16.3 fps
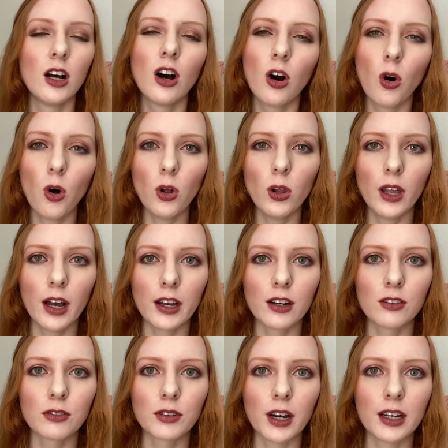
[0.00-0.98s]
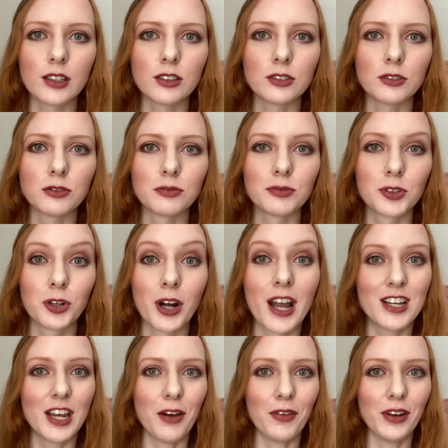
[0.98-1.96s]
a whole lot of kind of
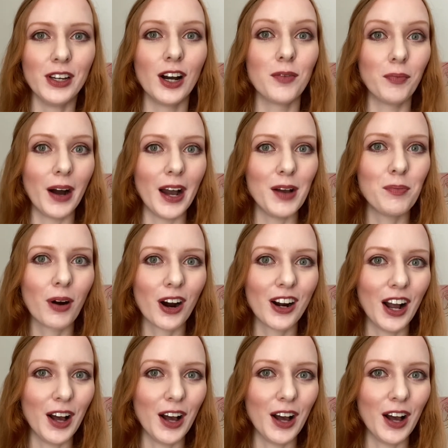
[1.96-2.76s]
creativity on my part.